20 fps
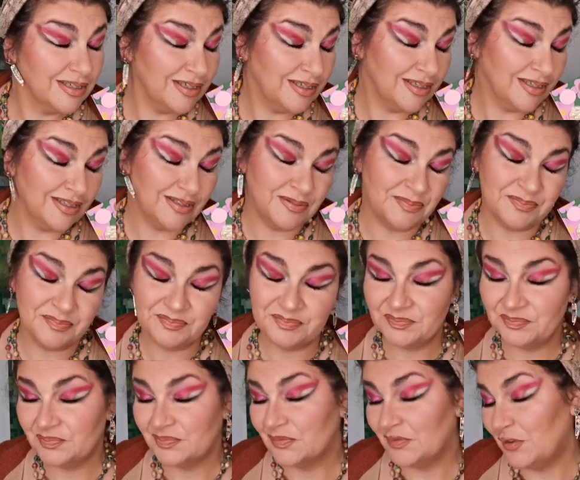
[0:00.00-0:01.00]

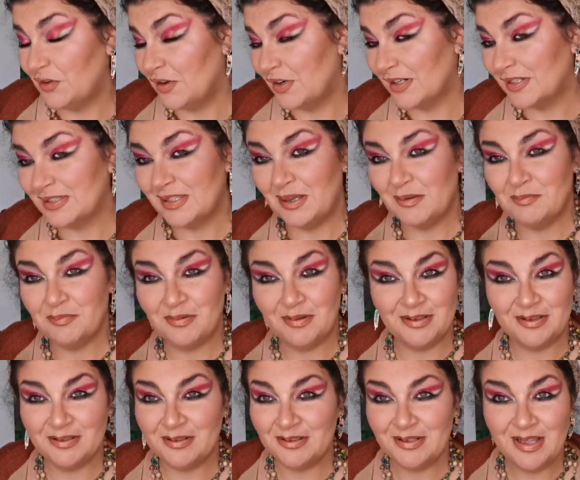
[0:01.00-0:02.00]
for
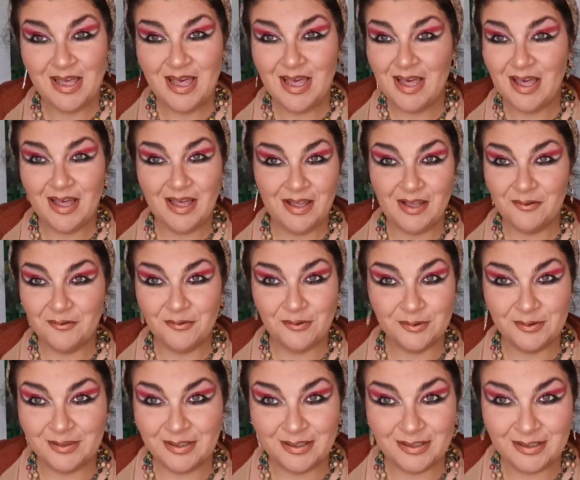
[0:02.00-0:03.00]
example,
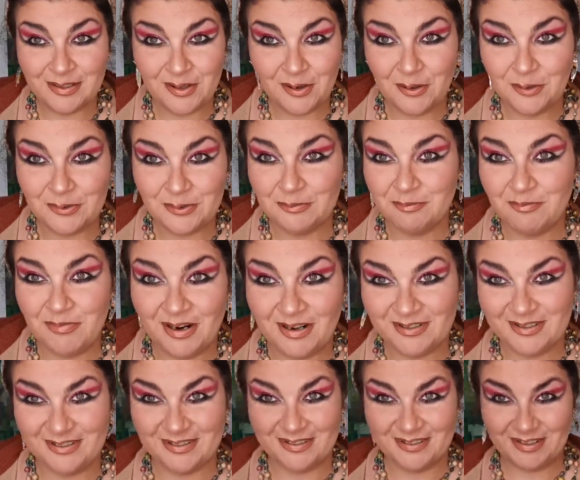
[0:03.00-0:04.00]
for the autumn
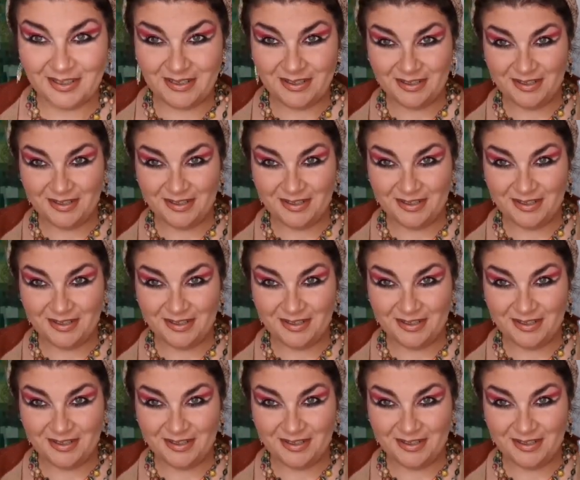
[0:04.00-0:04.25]
party.